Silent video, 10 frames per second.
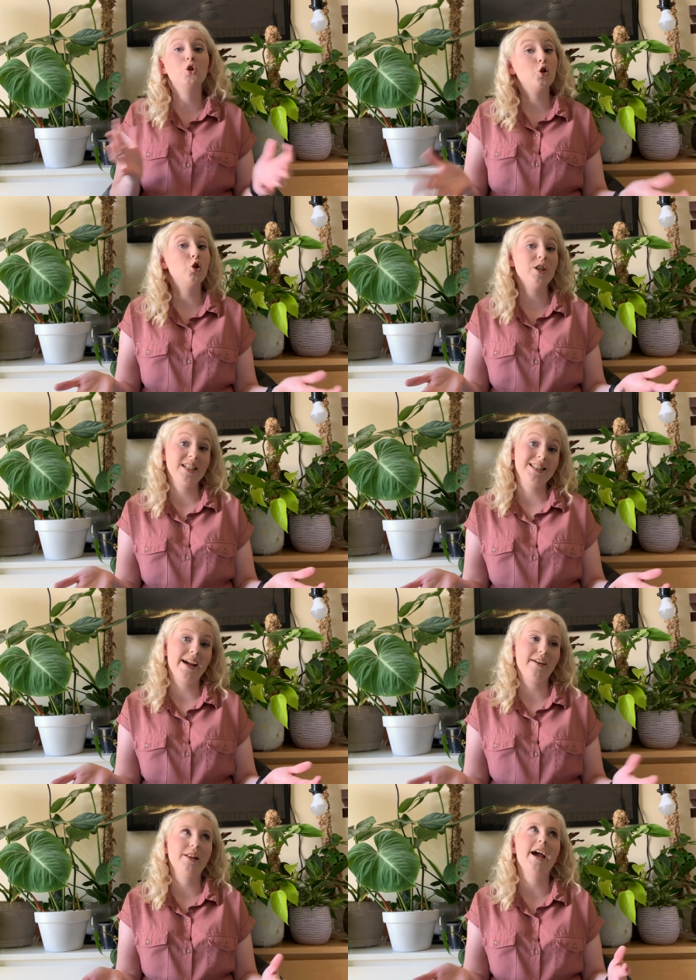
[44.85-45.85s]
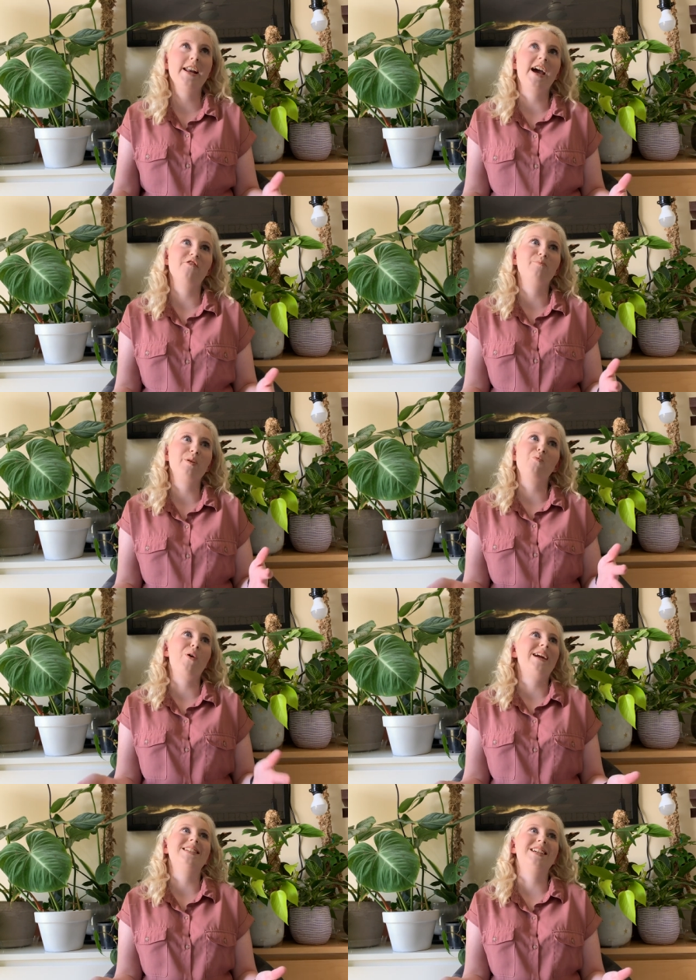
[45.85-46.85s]
to this sale and have been
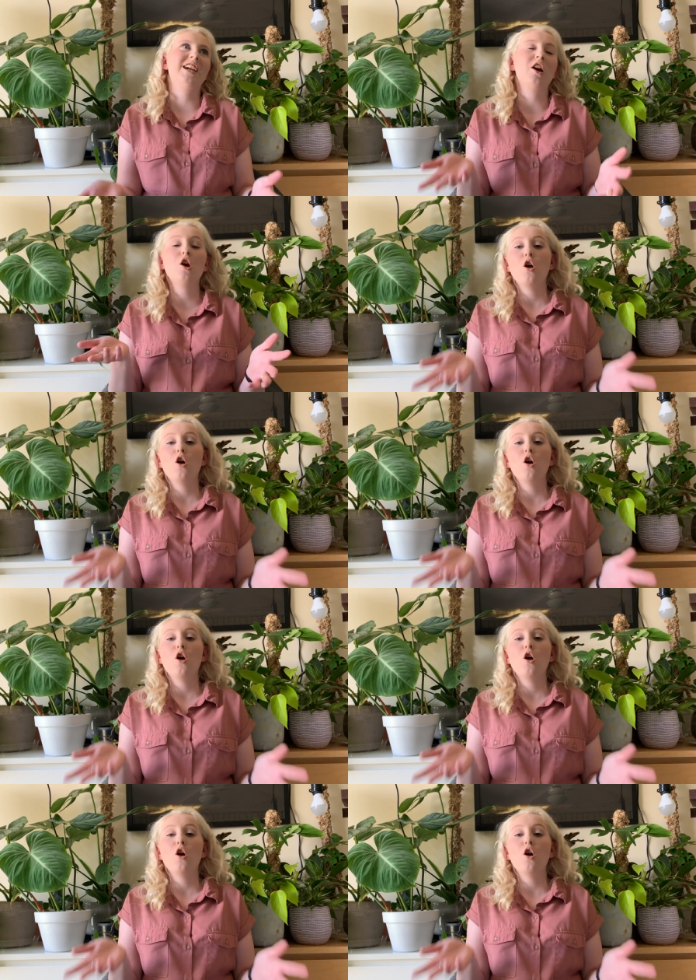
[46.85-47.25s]
waiting